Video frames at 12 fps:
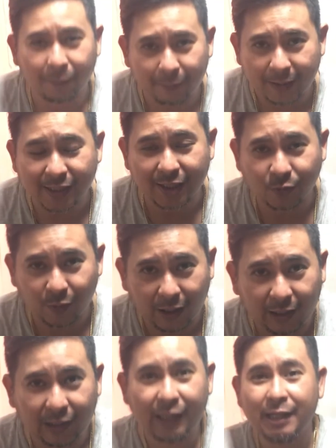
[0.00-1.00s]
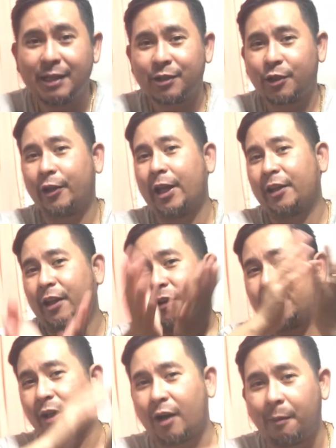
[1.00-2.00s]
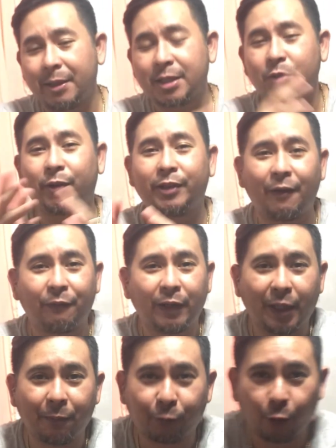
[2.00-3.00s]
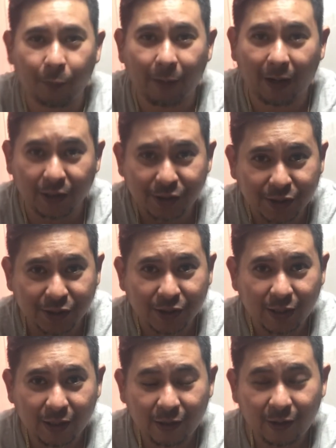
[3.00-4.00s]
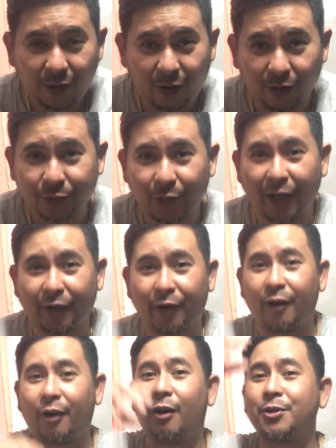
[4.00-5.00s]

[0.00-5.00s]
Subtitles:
help us as well, so that the comments would definitely improve us altogether.